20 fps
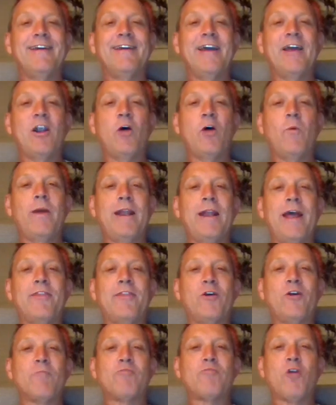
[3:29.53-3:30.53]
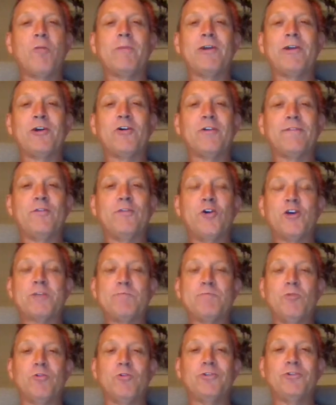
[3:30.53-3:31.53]
and I went out there and promptly got a
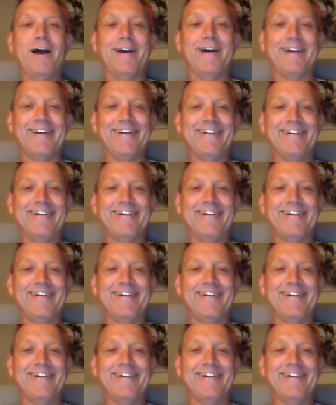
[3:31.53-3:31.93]
first ball duck.